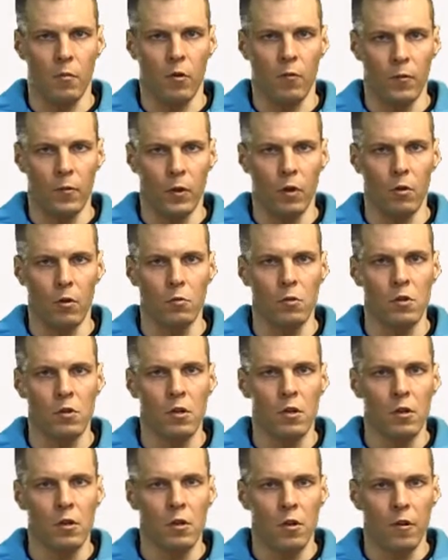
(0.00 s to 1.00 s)
of those
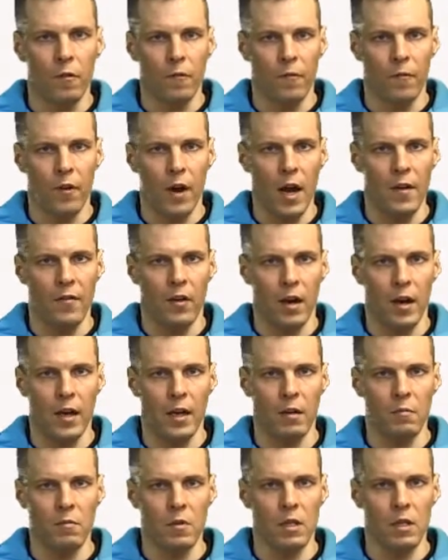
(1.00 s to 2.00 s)
5
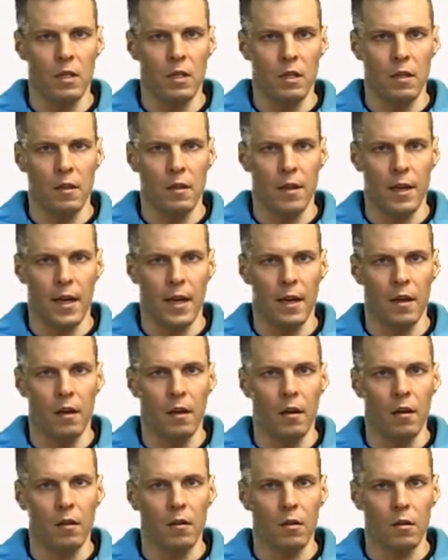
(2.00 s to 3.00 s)
items, then
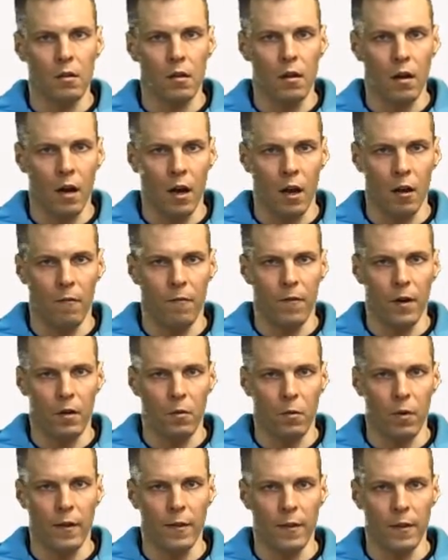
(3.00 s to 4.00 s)
alpha
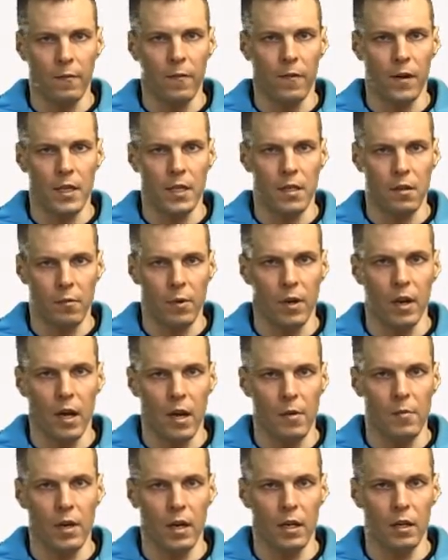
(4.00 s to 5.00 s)
quantifies the
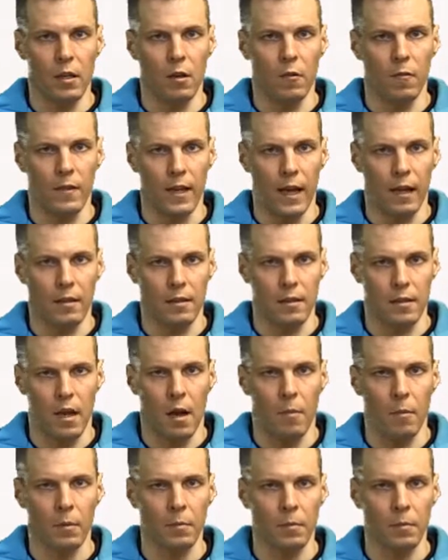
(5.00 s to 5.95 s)
reliability of that sum.